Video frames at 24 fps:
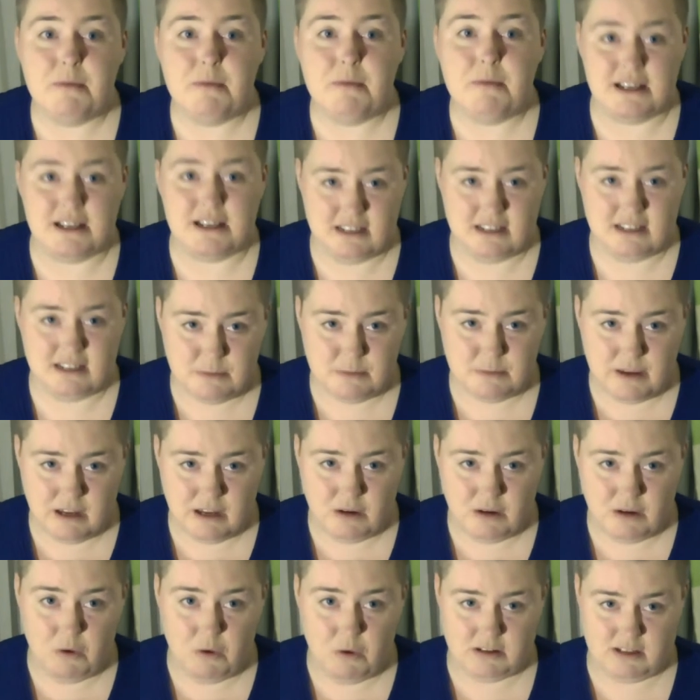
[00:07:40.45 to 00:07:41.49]
best of the
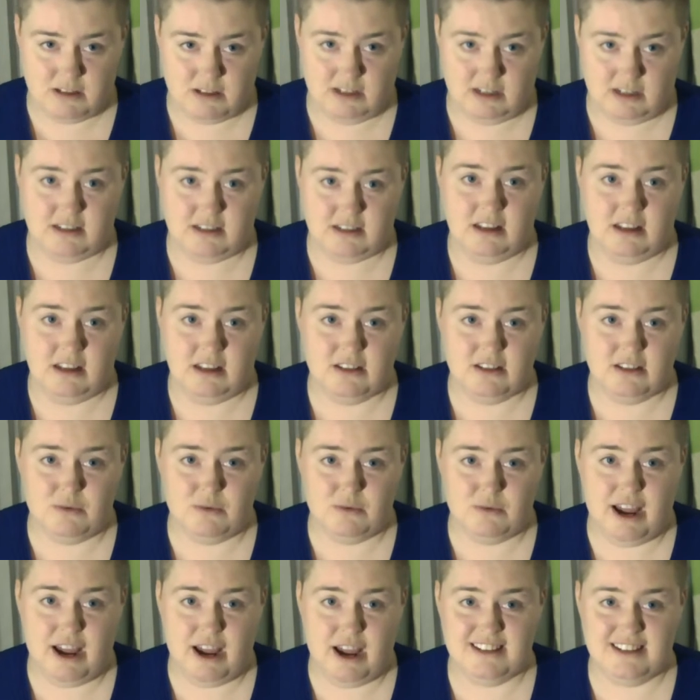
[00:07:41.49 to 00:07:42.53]
speed horses in this
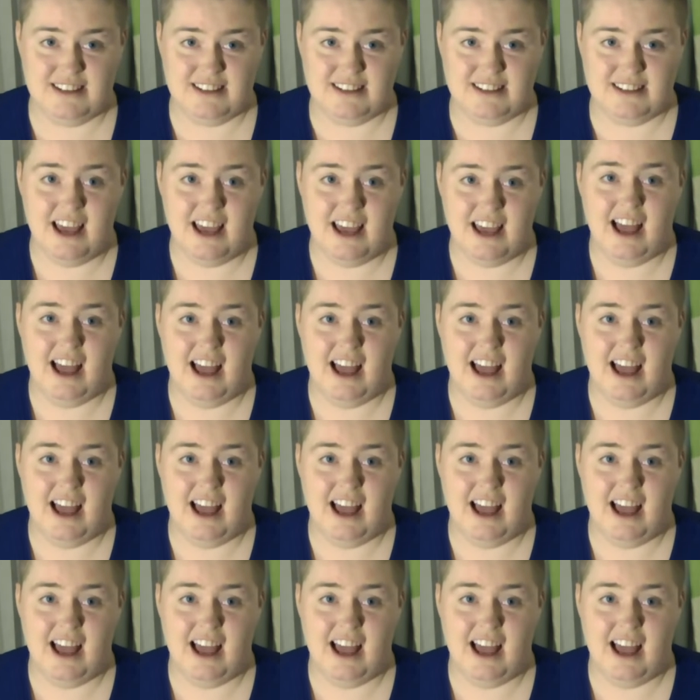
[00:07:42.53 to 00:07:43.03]
race,